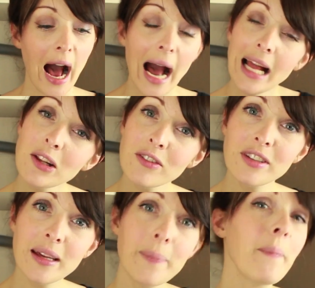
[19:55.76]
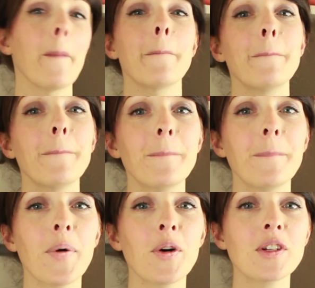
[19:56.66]
I love them,
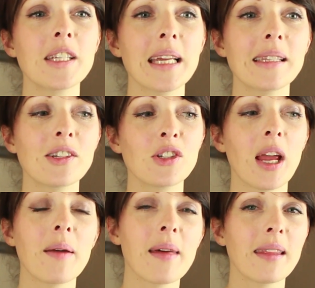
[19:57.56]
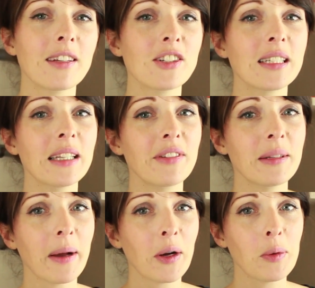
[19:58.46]
but it's a shame that they're just living
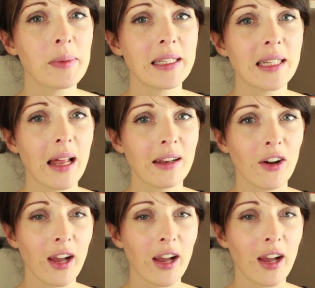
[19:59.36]
in my cupboard and not